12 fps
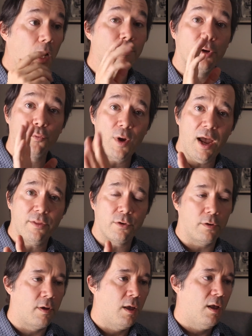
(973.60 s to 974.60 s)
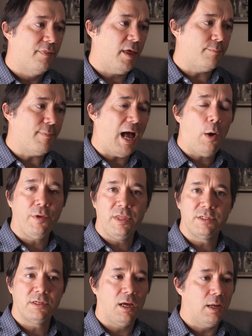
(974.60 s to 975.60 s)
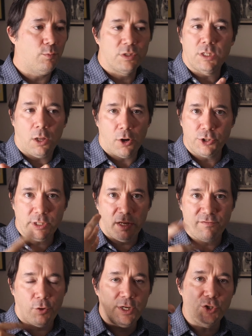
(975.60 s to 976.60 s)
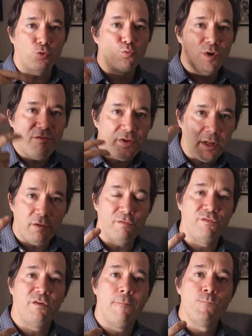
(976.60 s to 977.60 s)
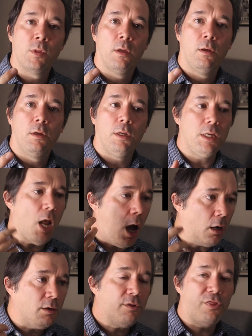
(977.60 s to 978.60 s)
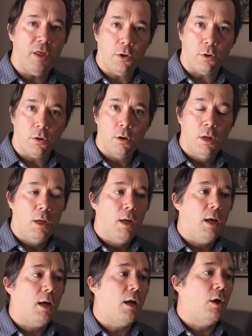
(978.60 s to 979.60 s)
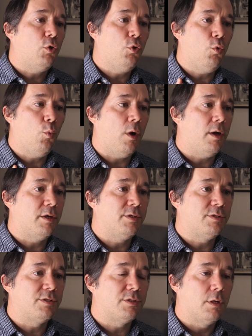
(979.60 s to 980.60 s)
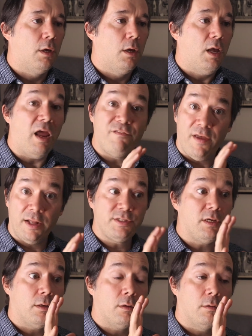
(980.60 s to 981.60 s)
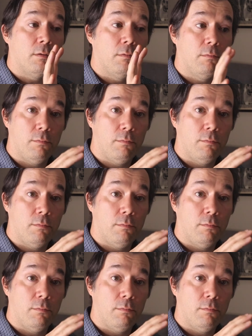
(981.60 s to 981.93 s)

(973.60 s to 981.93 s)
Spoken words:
but rather that Mao at this time was largely a very derivative young thinker who was advancing